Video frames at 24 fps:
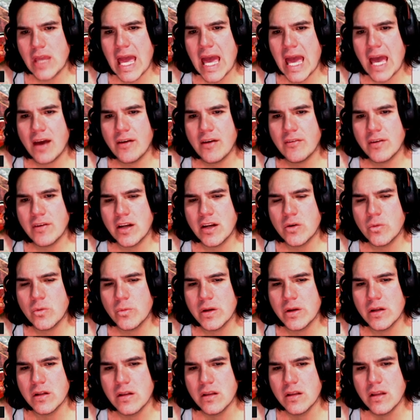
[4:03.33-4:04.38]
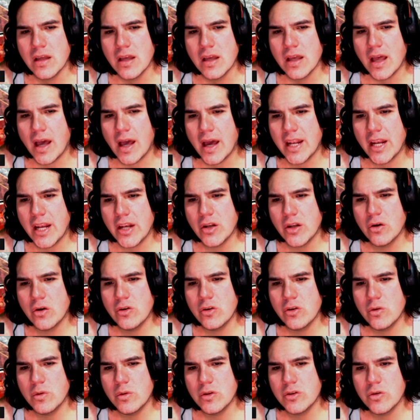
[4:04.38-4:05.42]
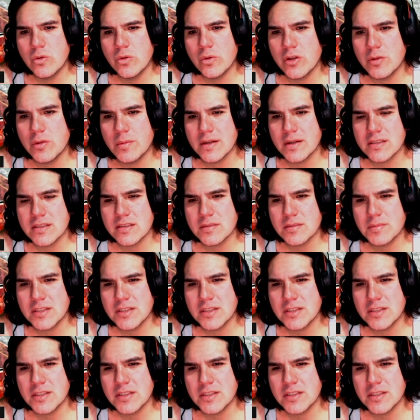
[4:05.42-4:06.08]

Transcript: have an iron will, and I know you will do what you must.